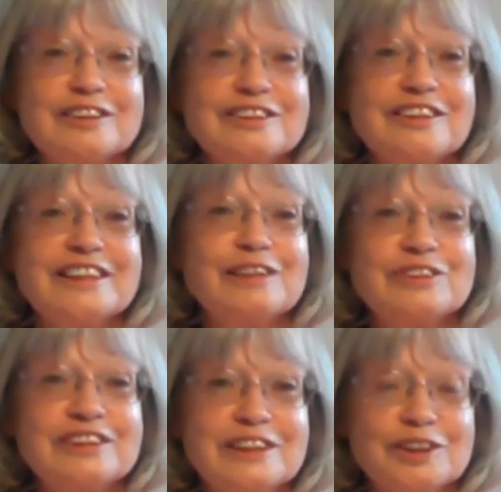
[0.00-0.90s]
and I
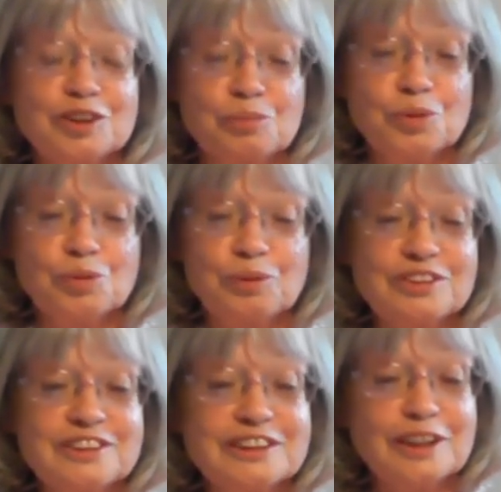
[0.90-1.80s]
never say this to Paul
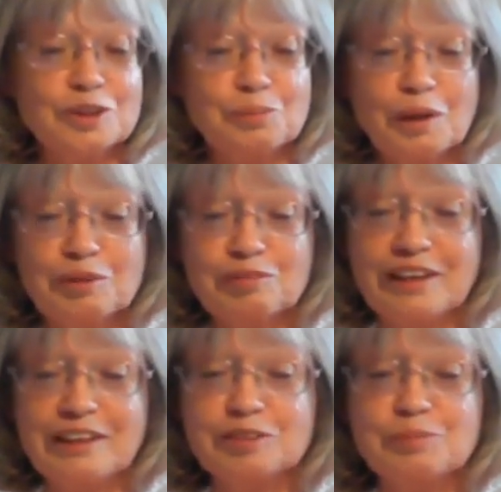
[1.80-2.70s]
because he does buy me
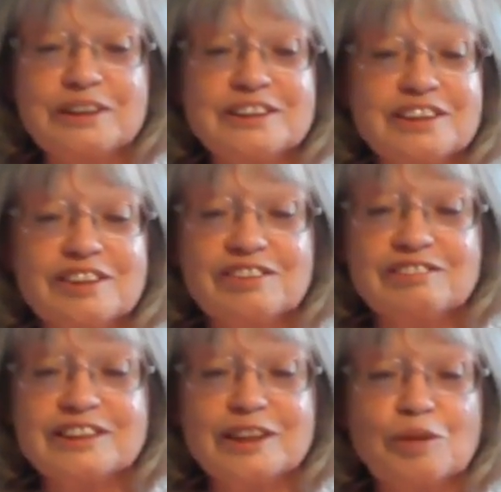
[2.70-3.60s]
flowers, but it's
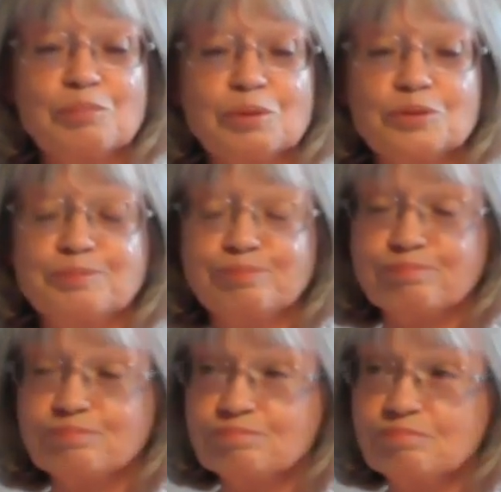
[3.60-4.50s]
another example.
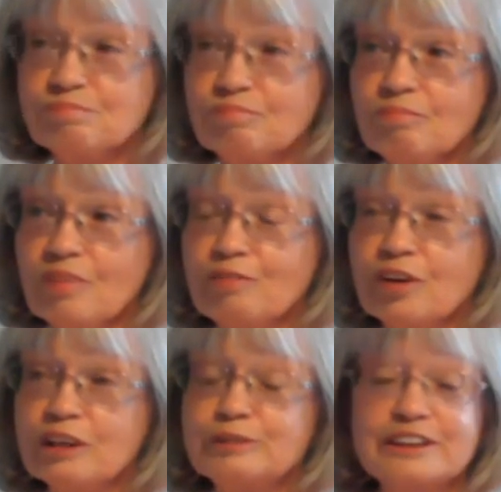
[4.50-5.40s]

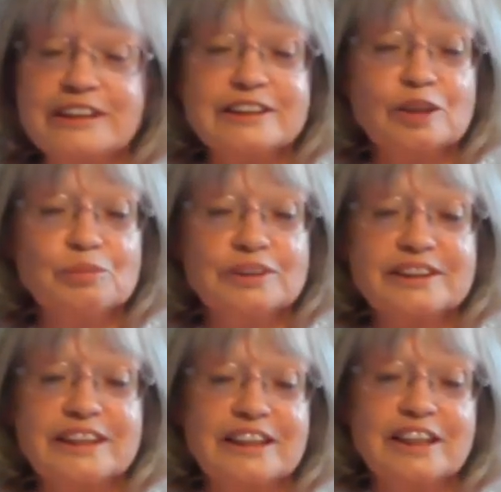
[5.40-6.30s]
If I was to hear someone
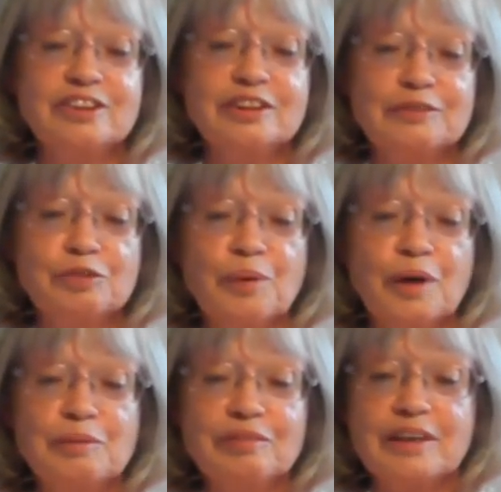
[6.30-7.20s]
say that, you never
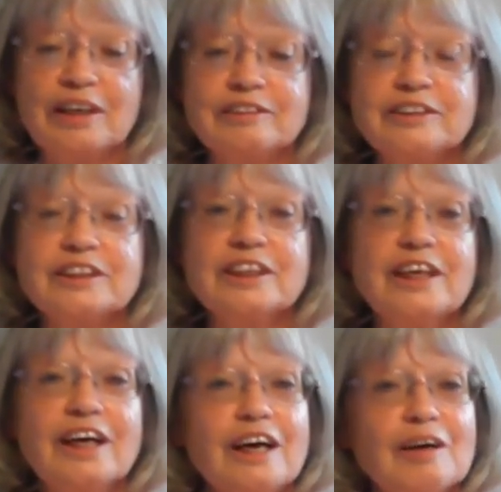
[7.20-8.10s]
buy me flowers,
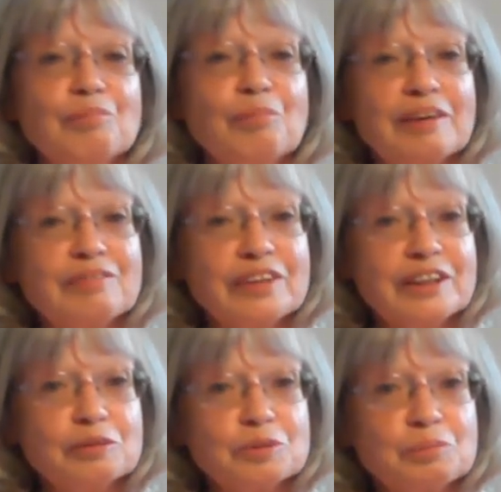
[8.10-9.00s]
my
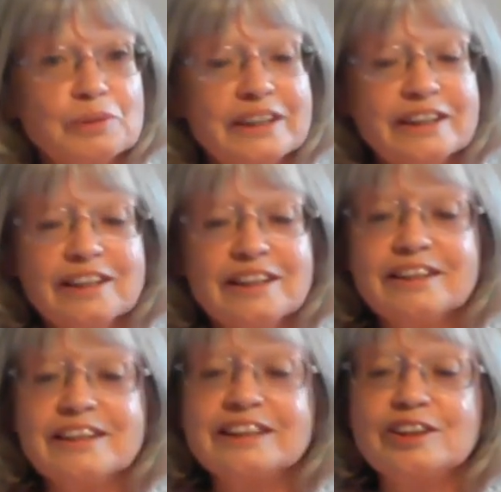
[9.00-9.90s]
feeling would be
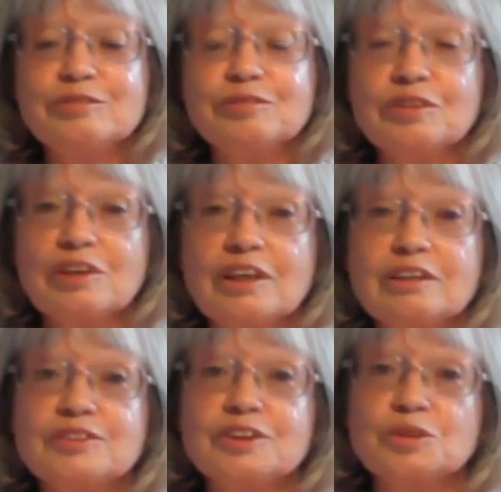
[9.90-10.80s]
they don't feel
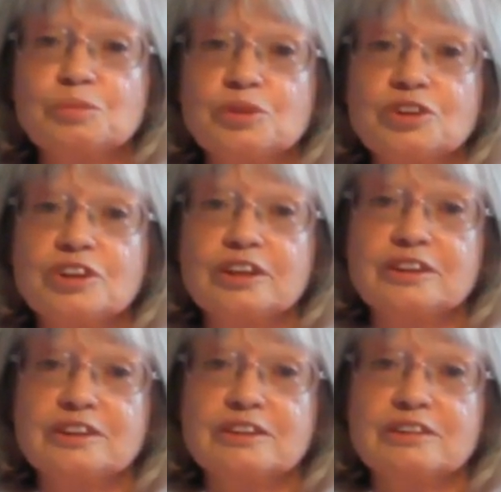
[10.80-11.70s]
loved and
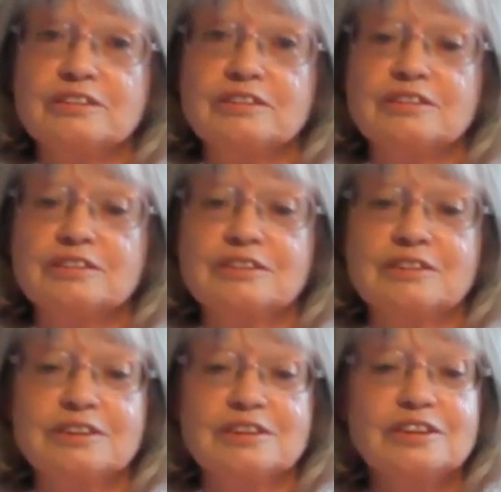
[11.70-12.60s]
appreciated.
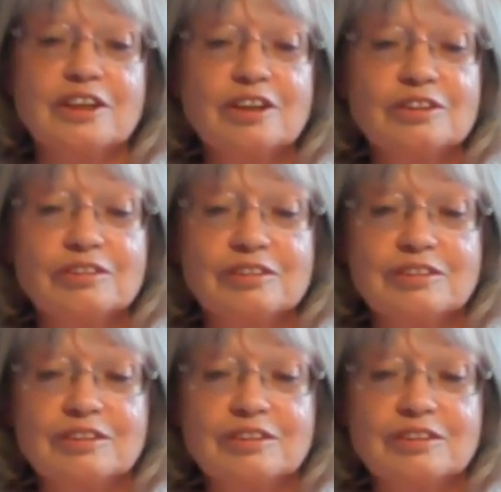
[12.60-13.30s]
So